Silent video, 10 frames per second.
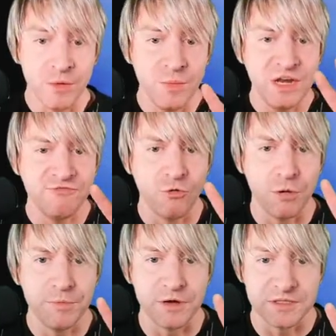We need four
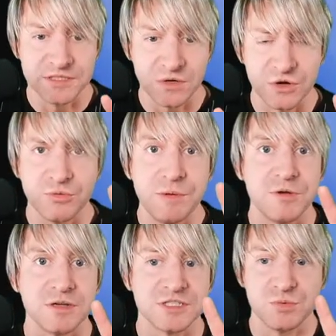books, or three
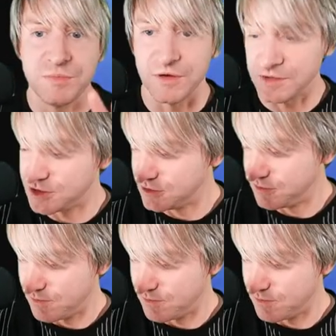books, three books.